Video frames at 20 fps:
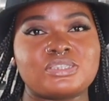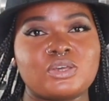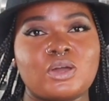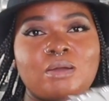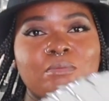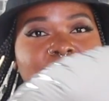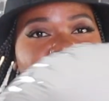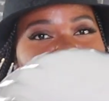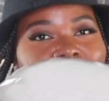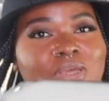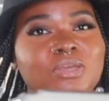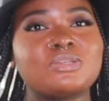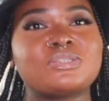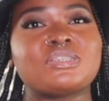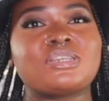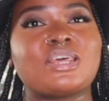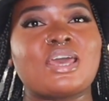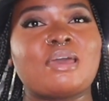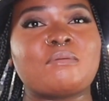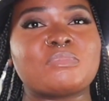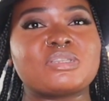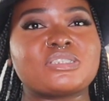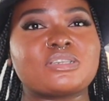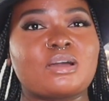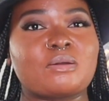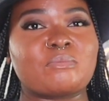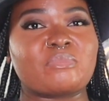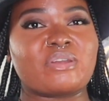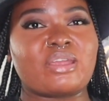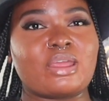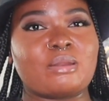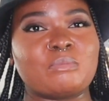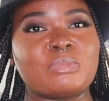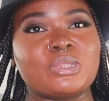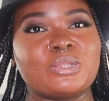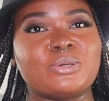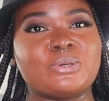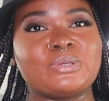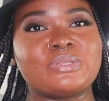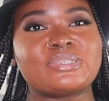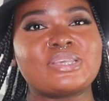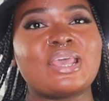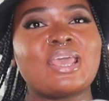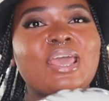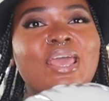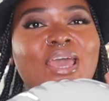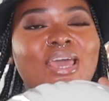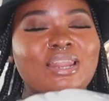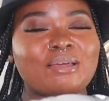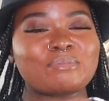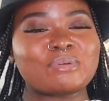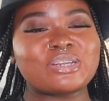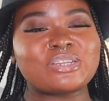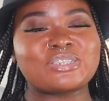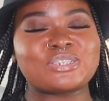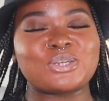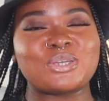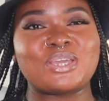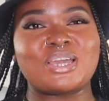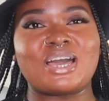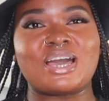So I'm gonna be using the Amazon brand balloons, and I'm gonna show you